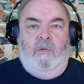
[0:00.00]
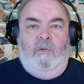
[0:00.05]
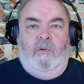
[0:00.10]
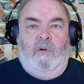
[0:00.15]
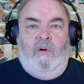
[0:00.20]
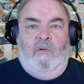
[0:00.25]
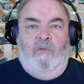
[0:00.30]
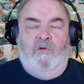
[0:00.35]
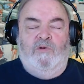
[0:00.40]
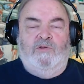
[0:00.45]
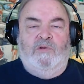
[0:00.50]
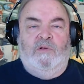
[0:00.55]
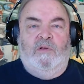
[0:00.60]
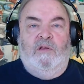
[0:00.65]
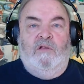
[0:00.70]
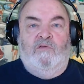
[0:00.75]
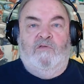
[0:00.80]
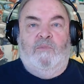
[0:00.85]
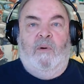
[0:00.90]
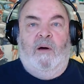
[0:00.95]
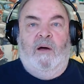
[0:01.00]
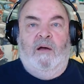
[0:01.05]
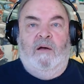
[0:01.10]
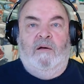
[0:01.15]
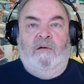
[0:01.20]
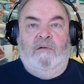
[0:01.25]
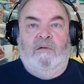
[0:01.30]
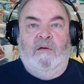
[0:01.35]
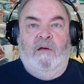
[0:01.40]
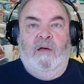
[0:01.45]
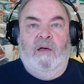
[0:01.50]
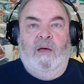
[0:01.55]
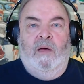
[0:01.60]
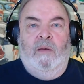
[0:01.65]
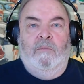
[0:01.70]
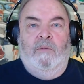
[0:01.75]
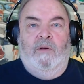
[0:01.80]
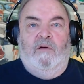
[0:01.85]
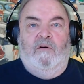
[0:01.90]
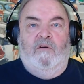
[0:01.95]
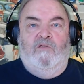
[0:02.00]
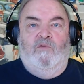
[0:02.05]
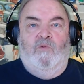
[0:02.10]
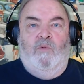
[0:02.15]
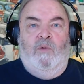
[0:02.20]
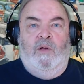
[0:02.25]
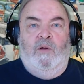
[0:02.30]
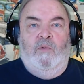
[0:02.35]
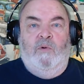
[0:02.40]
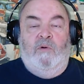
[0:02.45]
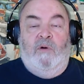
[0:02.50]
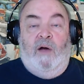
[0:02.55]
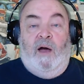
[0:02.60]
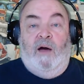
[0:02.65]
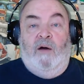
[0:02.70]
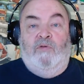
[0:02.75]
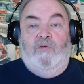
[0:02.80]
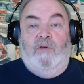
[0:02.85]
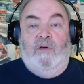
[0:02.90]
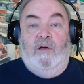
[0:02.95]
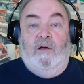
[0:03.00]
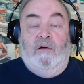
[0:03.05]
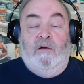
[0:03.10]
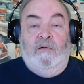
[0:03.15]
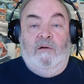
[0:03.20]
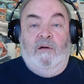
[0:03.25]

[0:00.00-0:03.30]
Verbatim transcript: originally inspired because we were out there